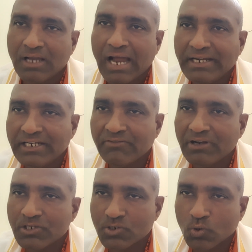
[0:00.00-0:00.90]
and it
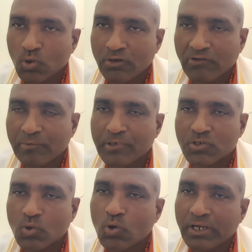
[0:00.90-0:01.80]
will be
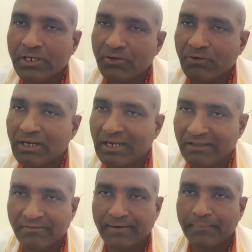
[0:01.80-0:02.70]
stored in your
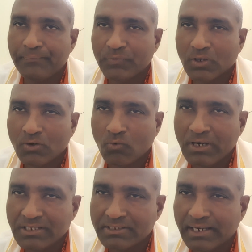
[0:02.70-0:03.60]
liver.
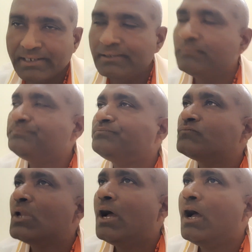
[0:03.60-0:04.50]
One is that.
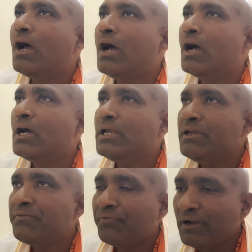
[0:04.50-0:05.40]

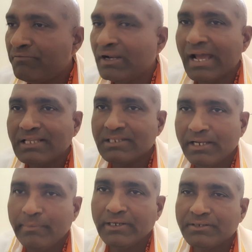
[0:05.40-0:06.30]
If liver has
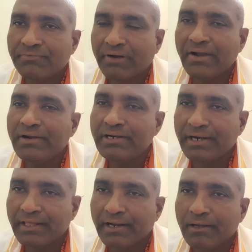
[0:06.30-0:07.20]
limit
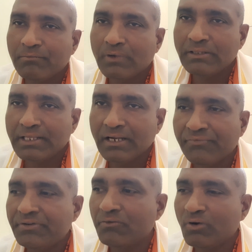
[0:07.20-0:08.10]
500 gram, then
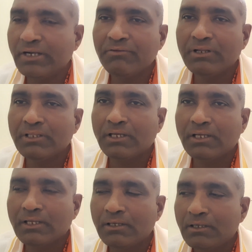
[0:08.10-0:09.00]
after whatever
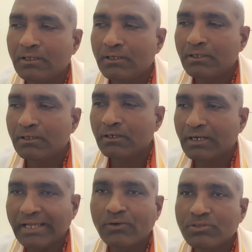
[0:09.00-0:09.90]

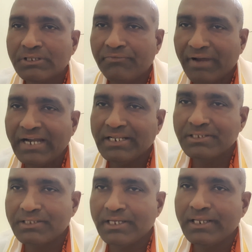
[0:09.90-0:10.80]
the glycogen fat
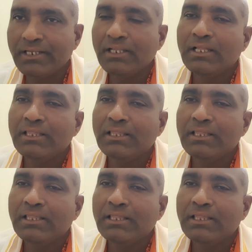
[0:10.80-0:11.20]
is there,